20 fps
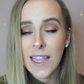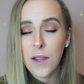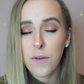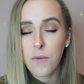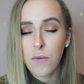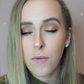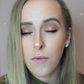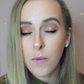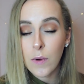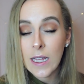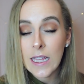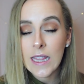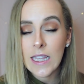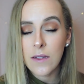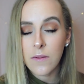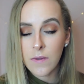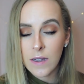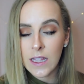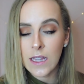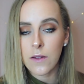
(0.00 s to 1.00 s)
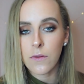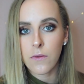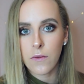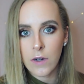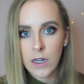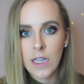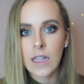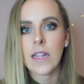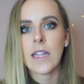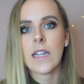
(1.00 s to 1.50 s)
they
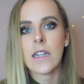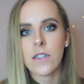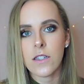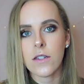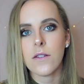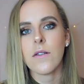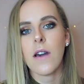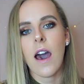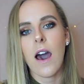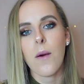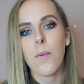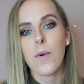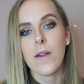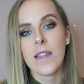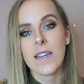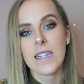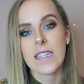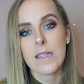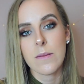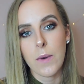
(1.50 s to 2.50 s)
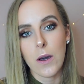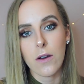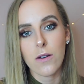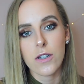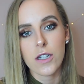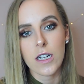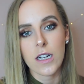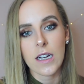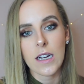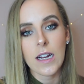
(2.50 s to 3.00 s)
really do help with
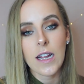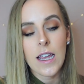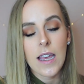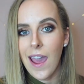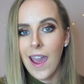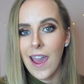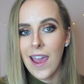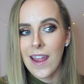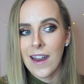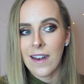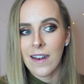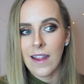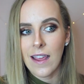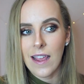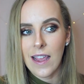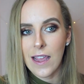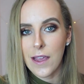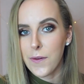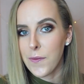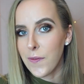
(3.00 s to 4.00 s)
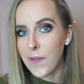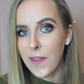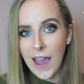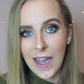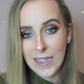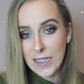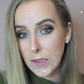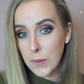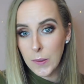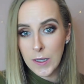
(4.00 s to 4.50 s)
exposure. And if
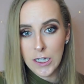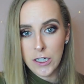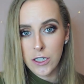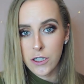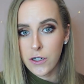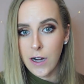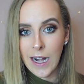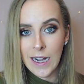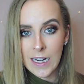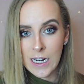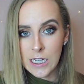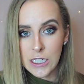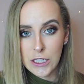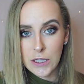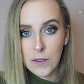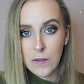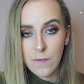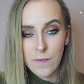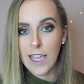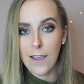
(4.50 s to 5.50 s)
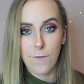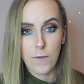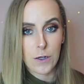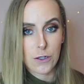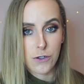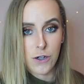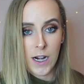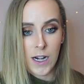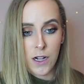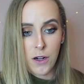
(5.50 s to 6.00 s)
that's what you're trying to do, if you're
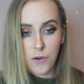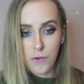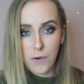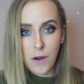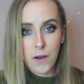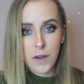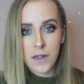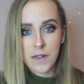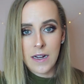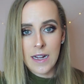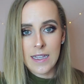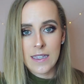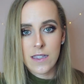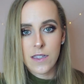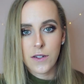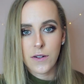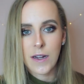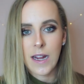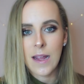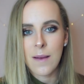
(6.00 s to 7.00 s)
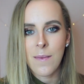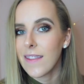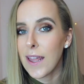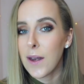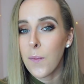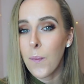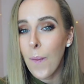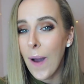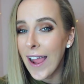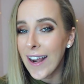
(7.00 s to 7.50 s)
trying to grow your Instagram,
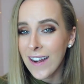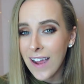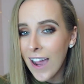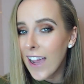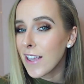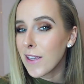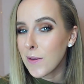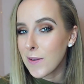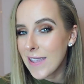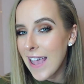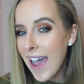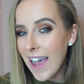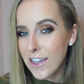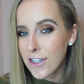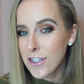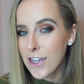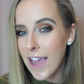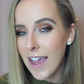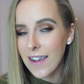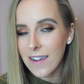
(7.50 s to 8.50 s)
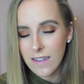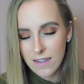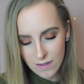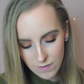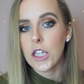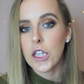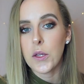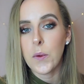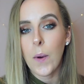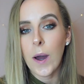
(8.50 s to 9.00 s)
then why not use hashtags?
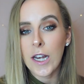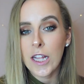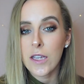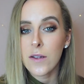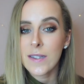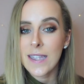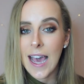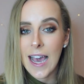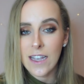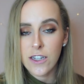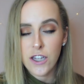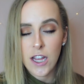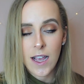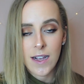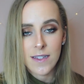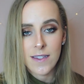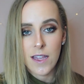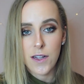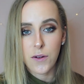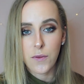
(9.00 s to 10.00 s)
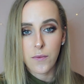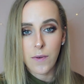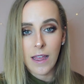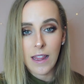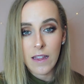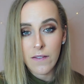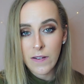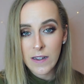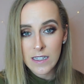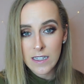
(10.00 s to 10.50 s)
You want to use hashtags that are
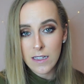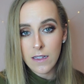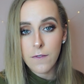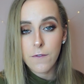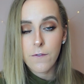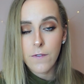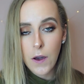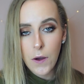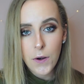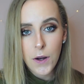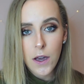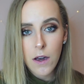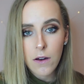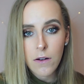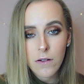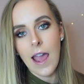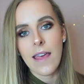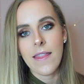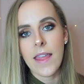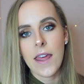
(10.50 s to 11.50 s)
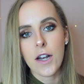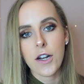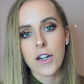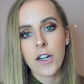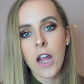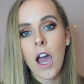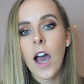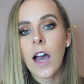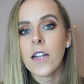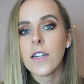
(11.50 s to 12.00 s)
relevant to the photo and that are
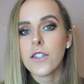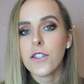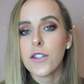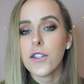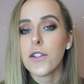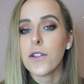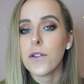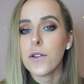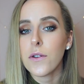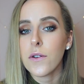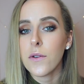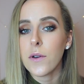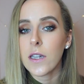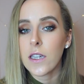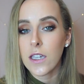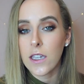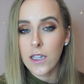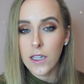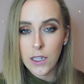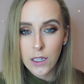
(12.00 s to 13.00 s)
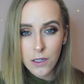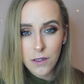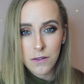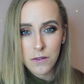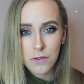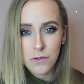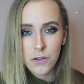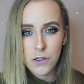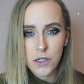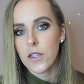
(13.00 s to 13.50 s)
not too
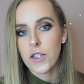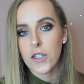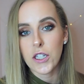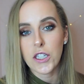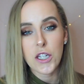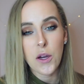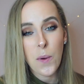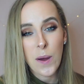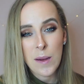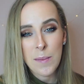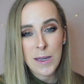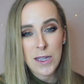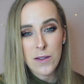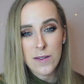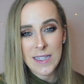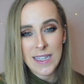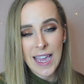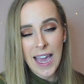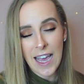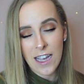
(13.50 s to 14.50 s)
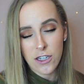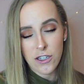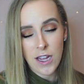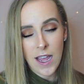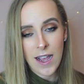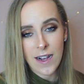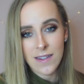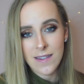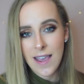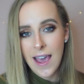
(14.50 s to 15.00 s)
huge. So you don't want to be using
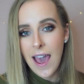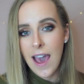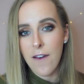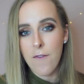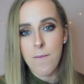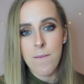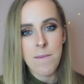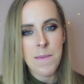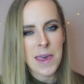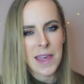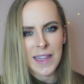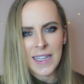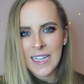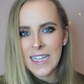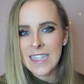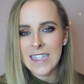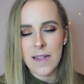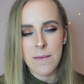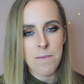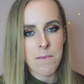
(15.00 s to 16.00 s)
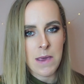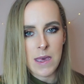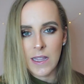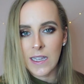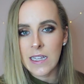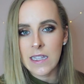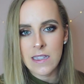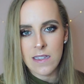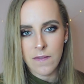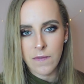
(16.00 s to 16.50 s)
hashtags that have millions and
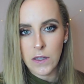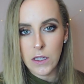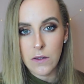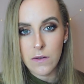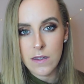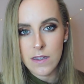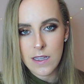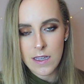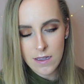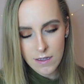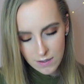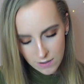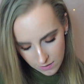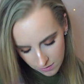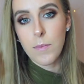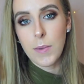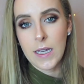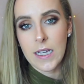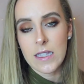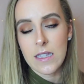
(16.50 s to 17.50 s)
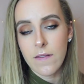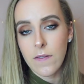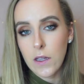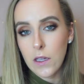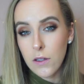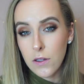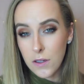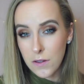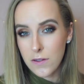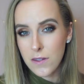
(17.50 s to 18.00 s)
millions of uses, because if you
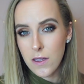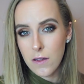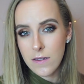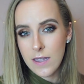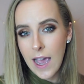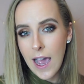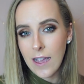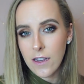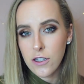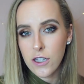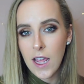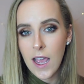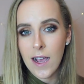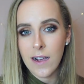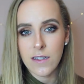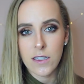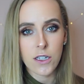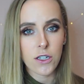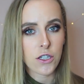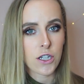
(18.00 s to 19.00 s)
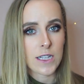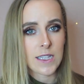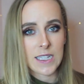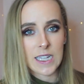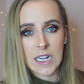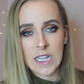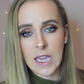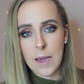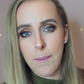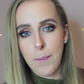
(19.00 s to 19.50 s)
use those hashtags, you're just
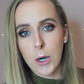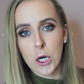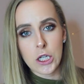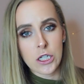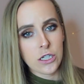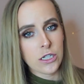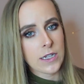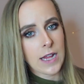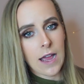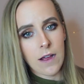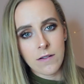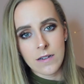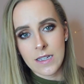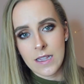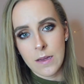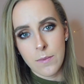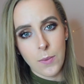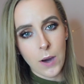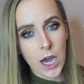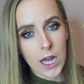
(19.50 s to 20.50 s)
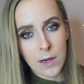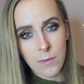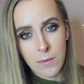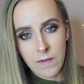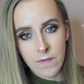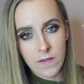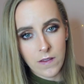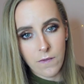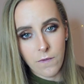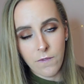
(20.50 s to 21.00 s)
going to get pushed down to the bottom
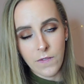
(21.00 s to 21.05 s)
of the